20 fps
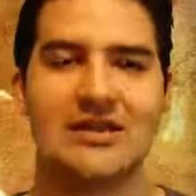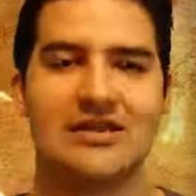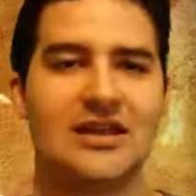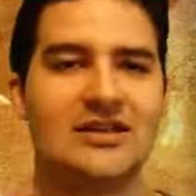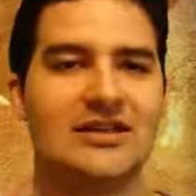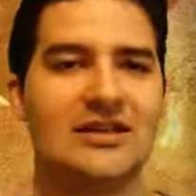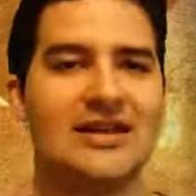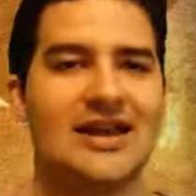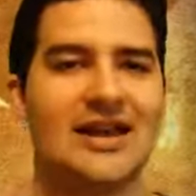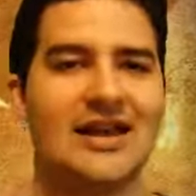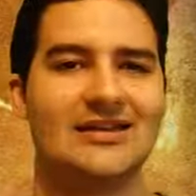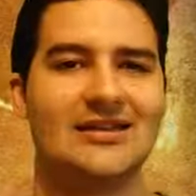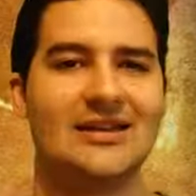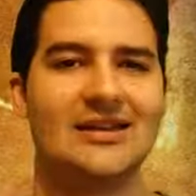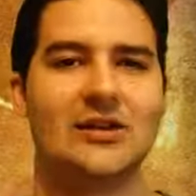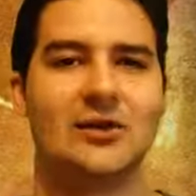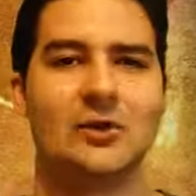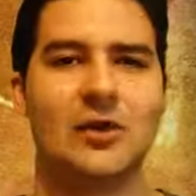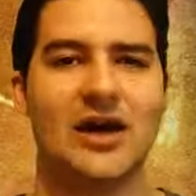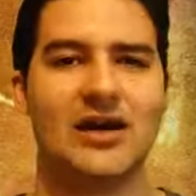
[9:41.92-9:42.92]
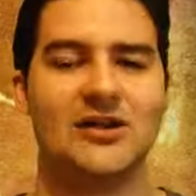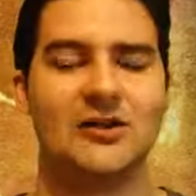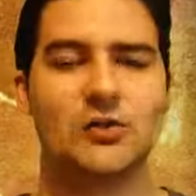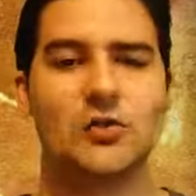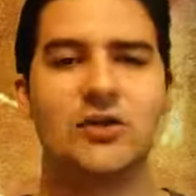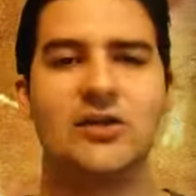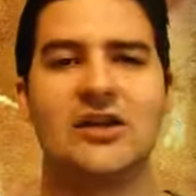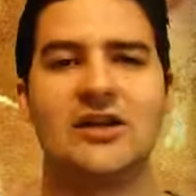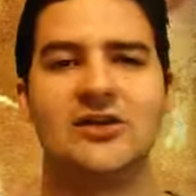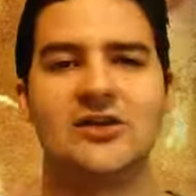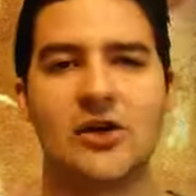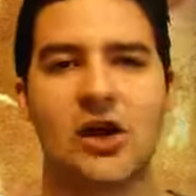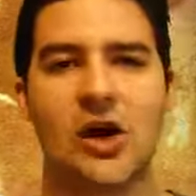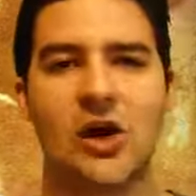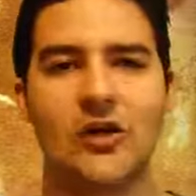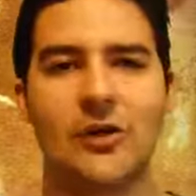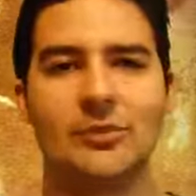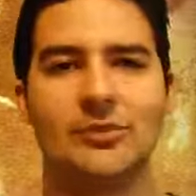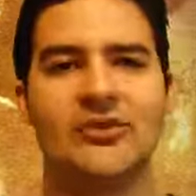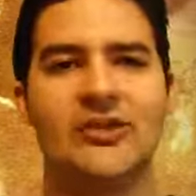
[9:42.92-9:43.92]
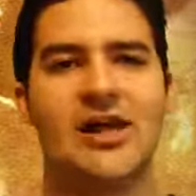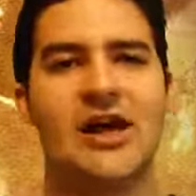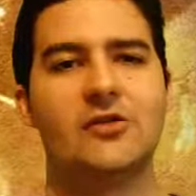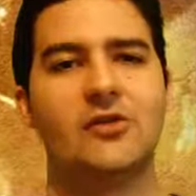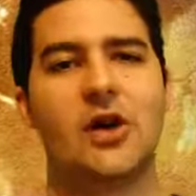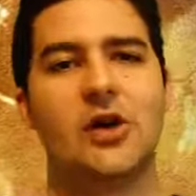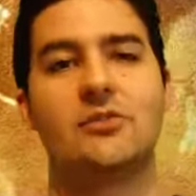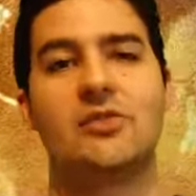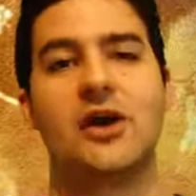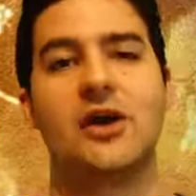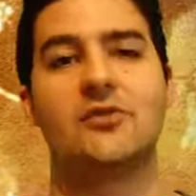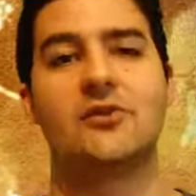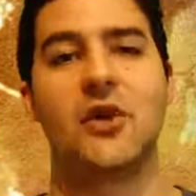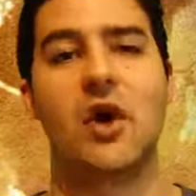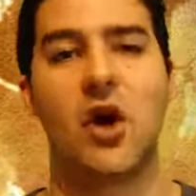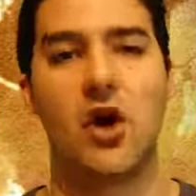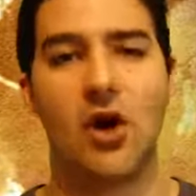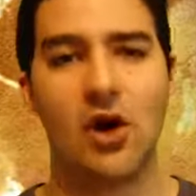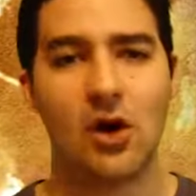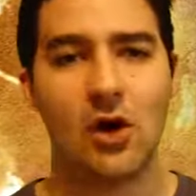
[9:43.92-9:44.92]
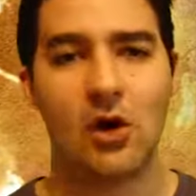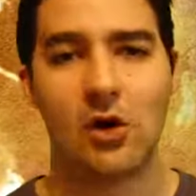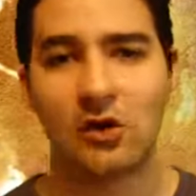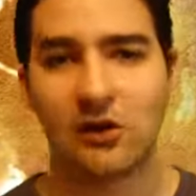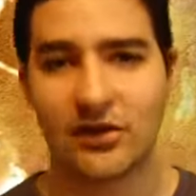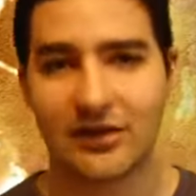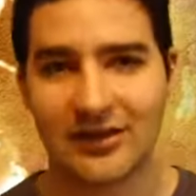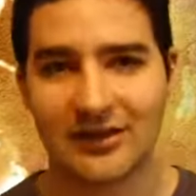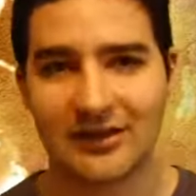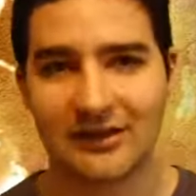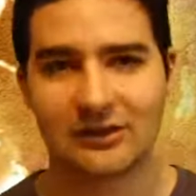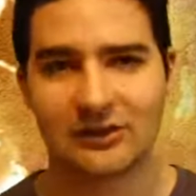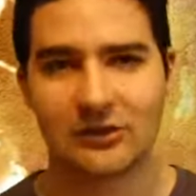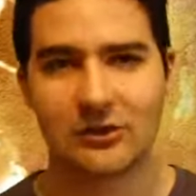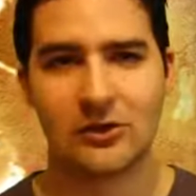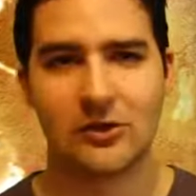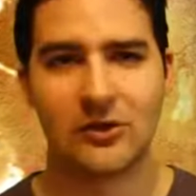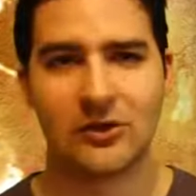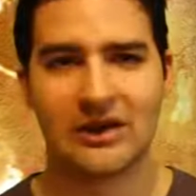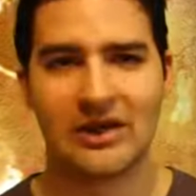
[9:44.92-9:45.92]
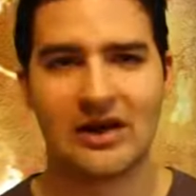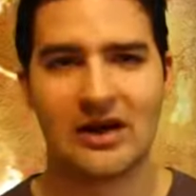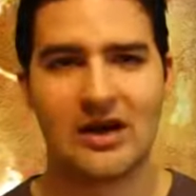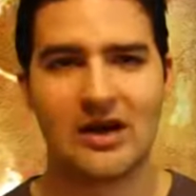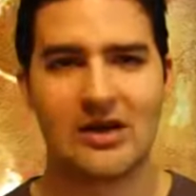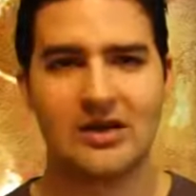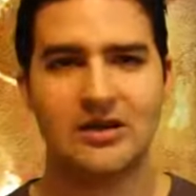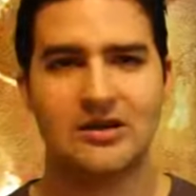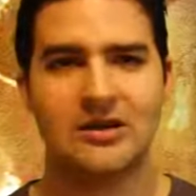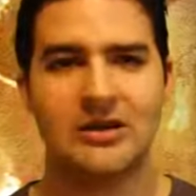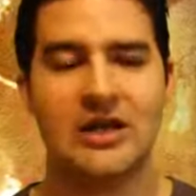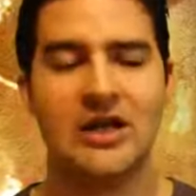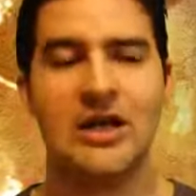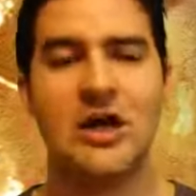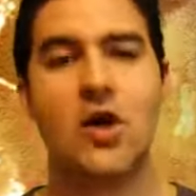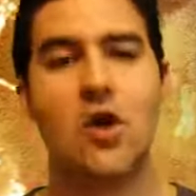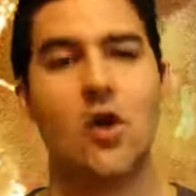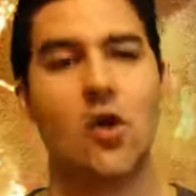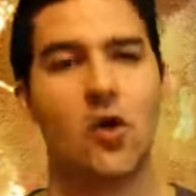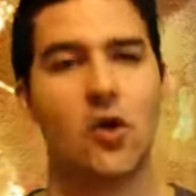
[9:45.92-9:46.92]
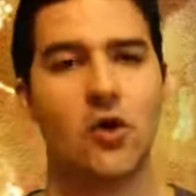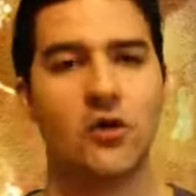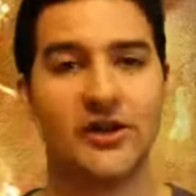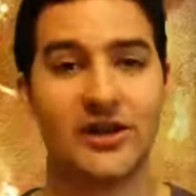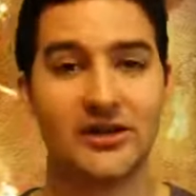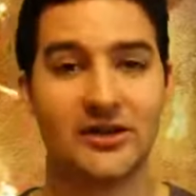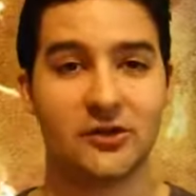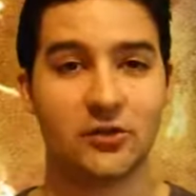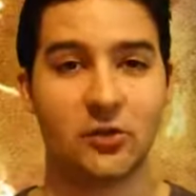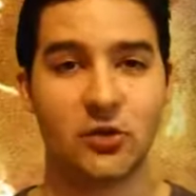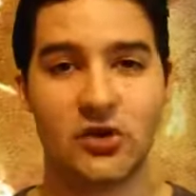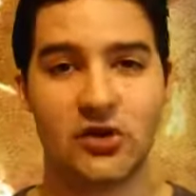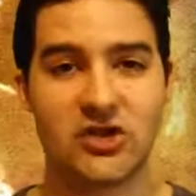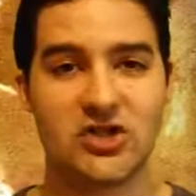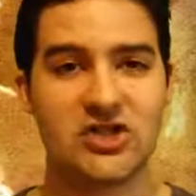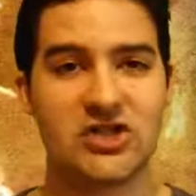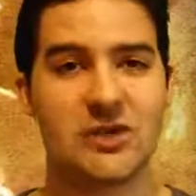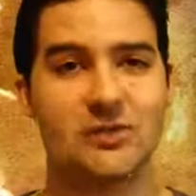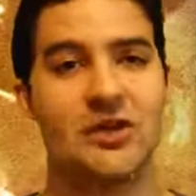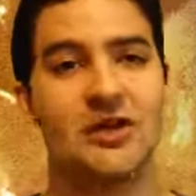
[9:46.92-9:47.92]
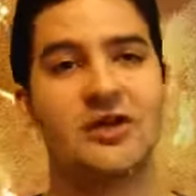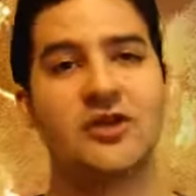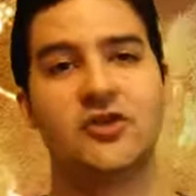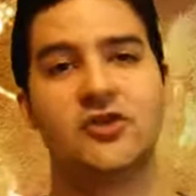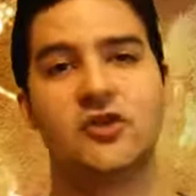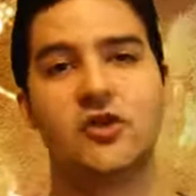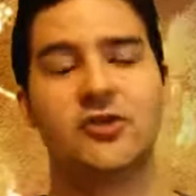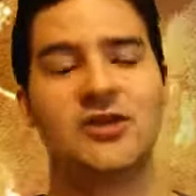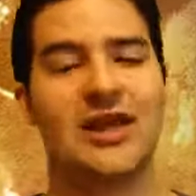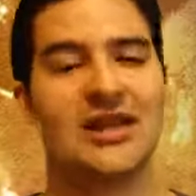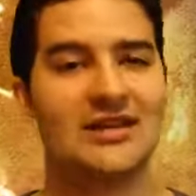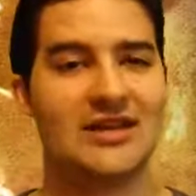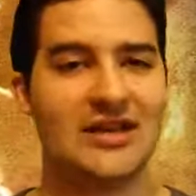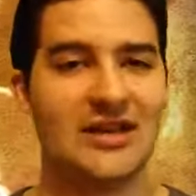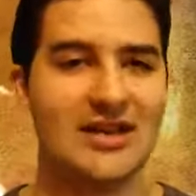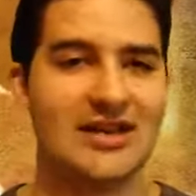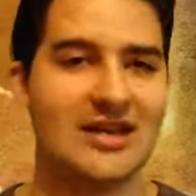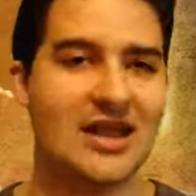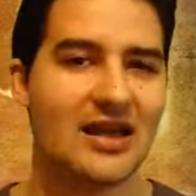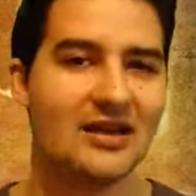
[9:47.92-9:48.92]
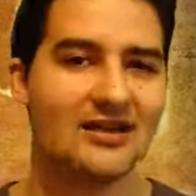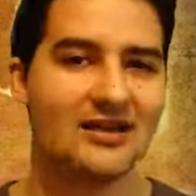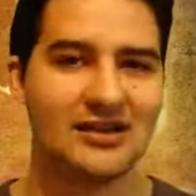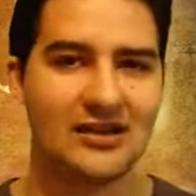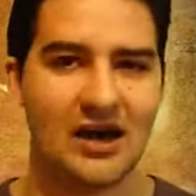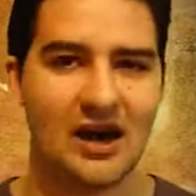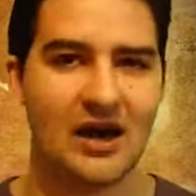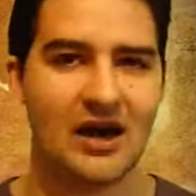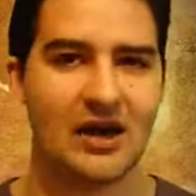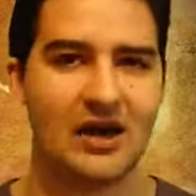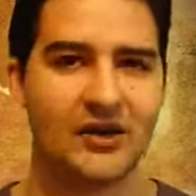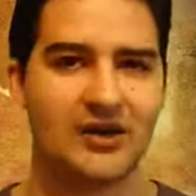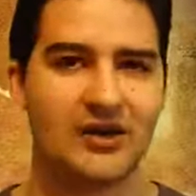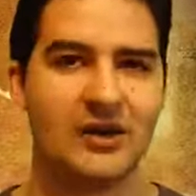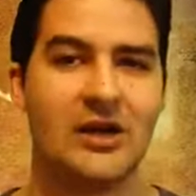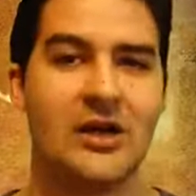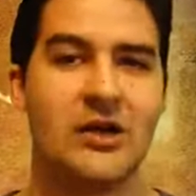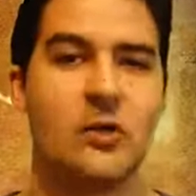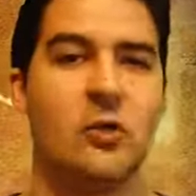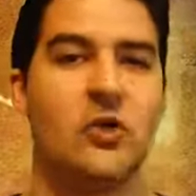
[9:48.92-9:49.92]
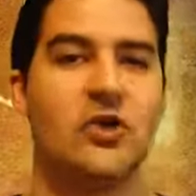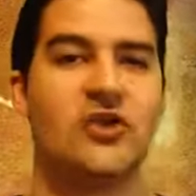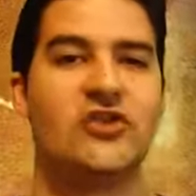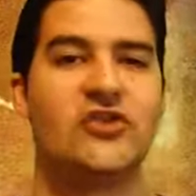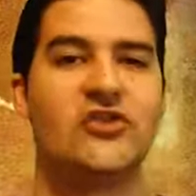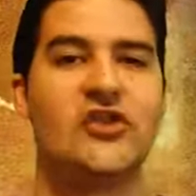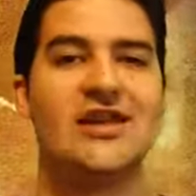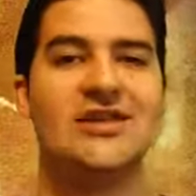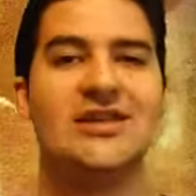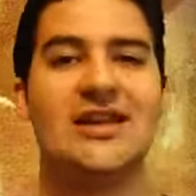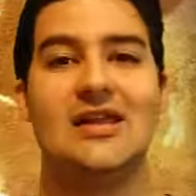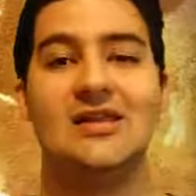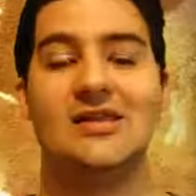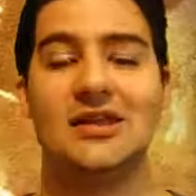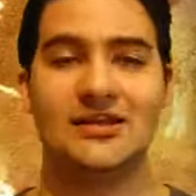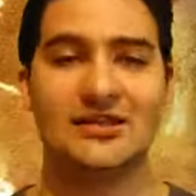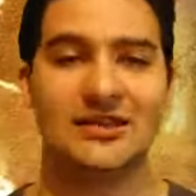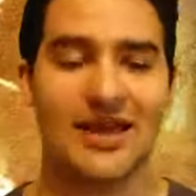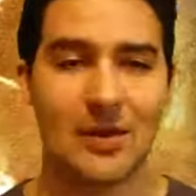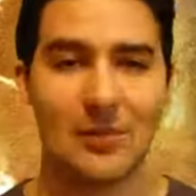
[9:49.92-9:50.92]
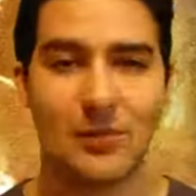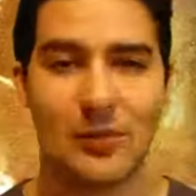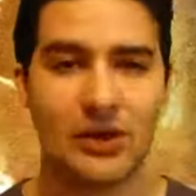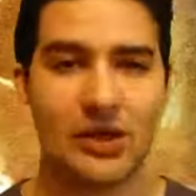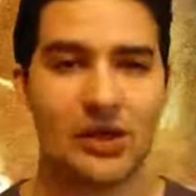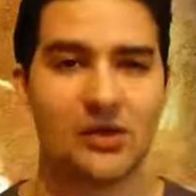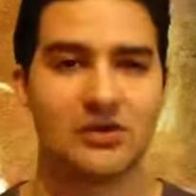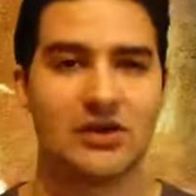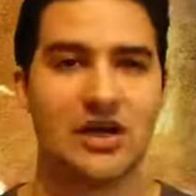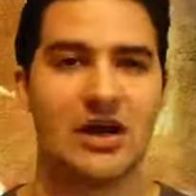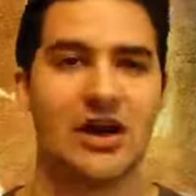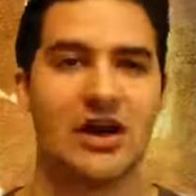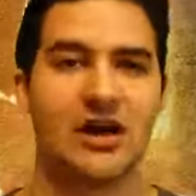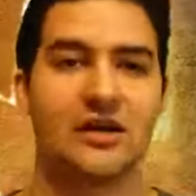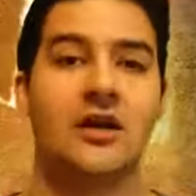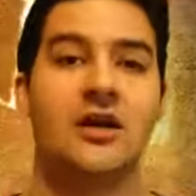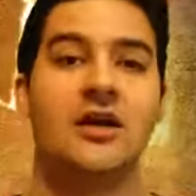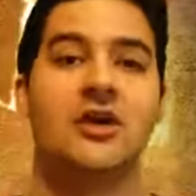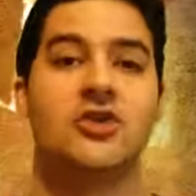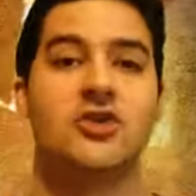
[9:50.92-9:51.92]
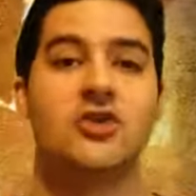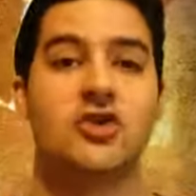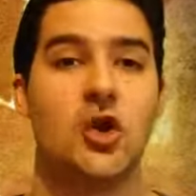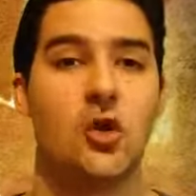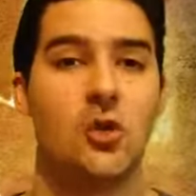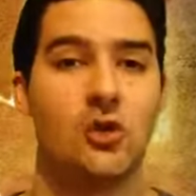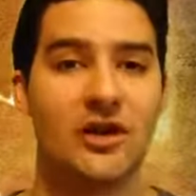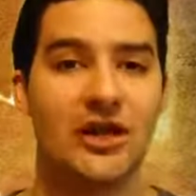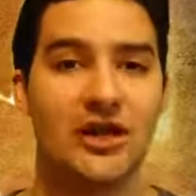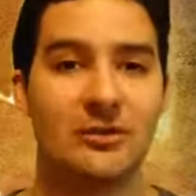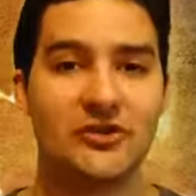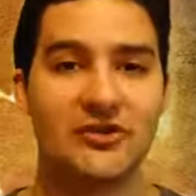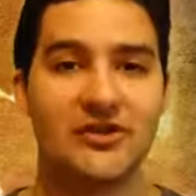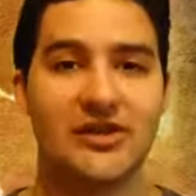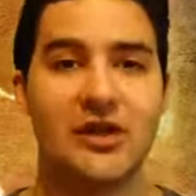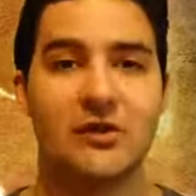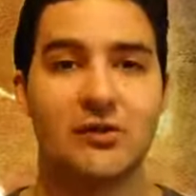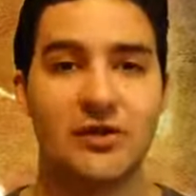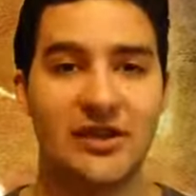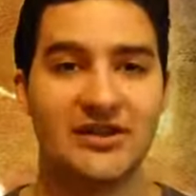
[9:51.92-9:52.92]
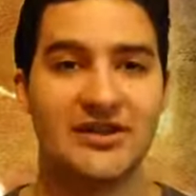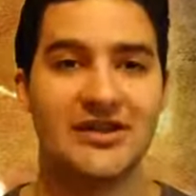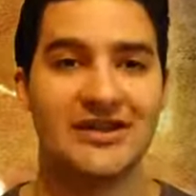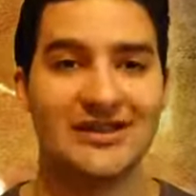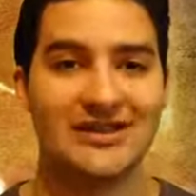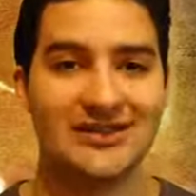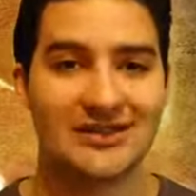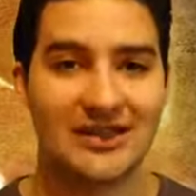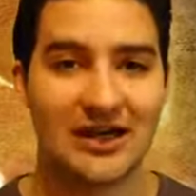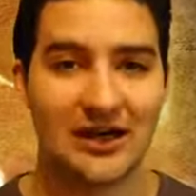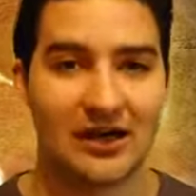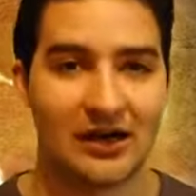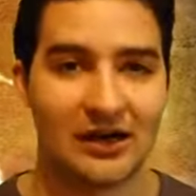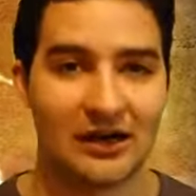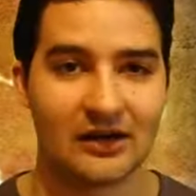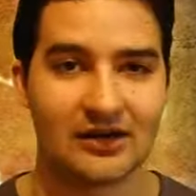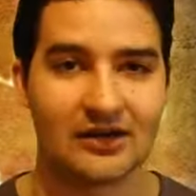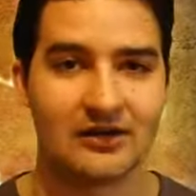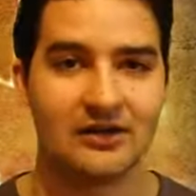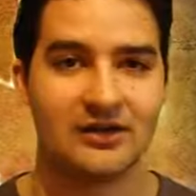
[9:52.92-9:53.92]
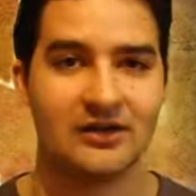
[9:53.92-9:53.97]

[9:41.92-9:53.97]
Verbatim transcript: that the Antichrist would exalt himself above all that is called God all that is worshipped, so that he as God will sit in the temple of God, showing himself that he is God.